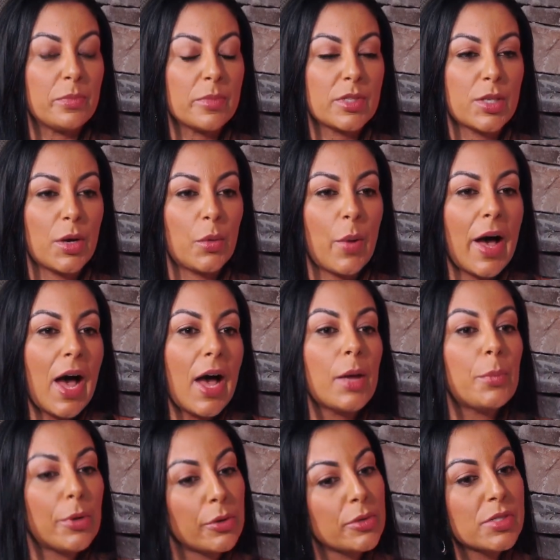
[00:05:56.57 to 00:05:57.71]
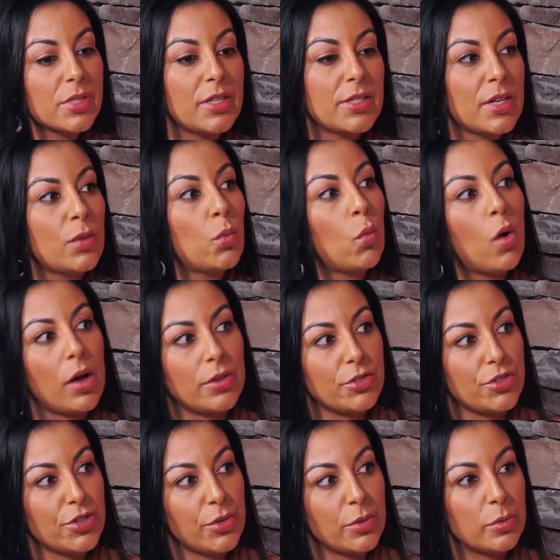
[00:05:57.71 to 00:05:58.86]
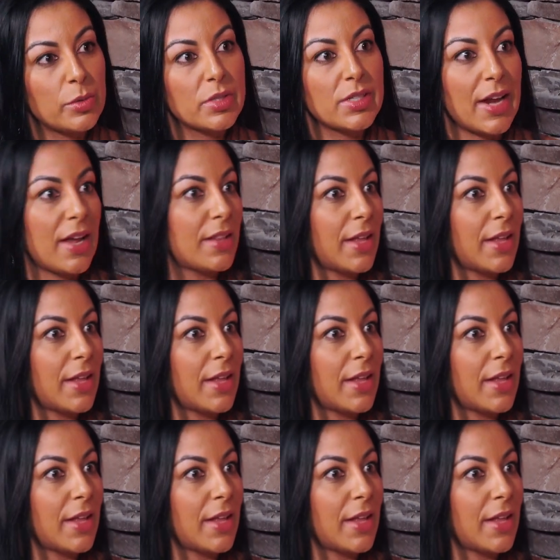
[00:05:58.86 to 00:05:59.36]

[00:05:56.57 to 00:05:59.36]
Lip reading: So I personally didn't want to stay in